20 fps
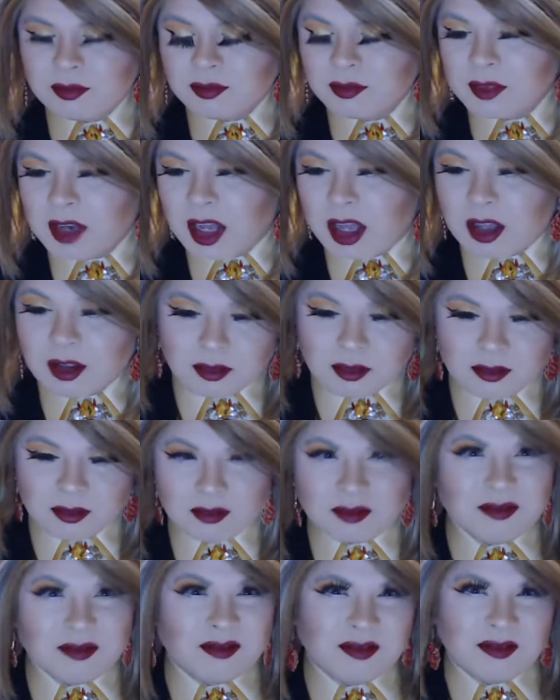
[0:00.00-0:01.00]
Yeah.
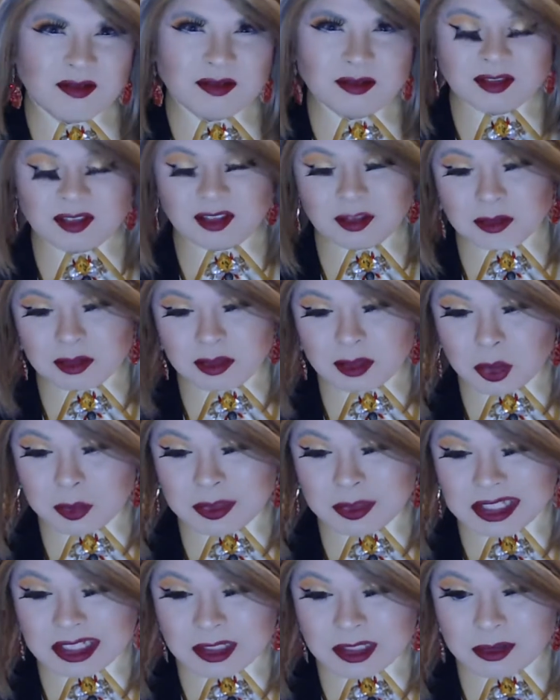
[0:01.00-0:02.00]
Too
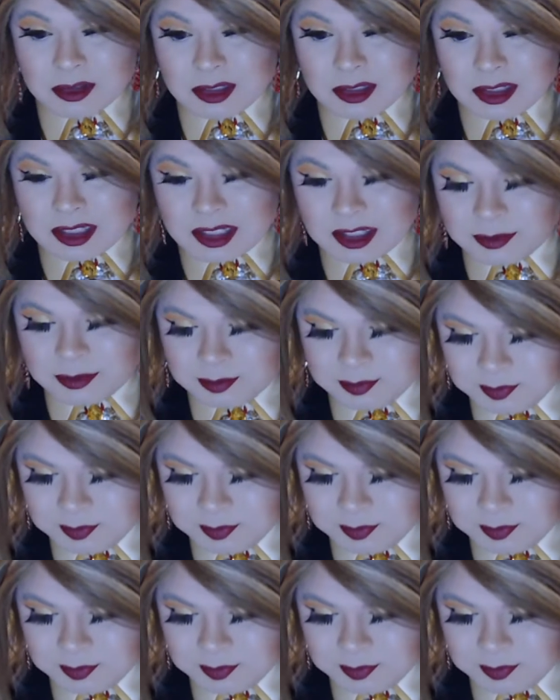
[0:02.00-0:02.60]
many of those in town.